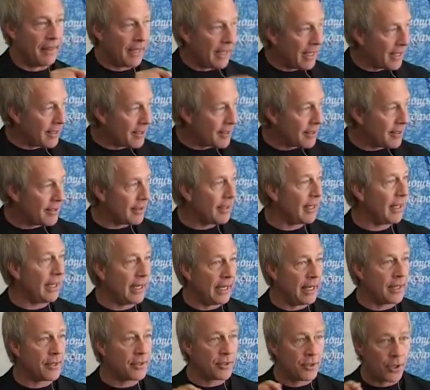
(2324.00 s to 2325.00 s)
This
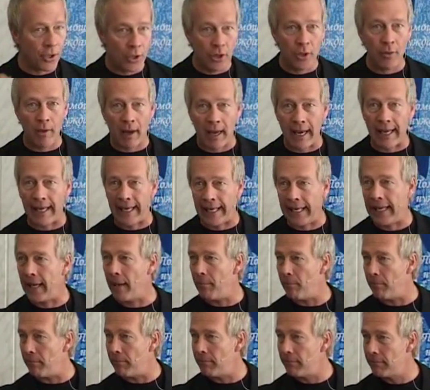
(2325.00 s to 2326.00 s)
is who I
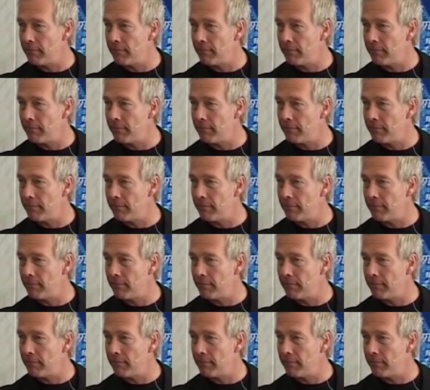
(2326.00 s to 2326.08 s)
am.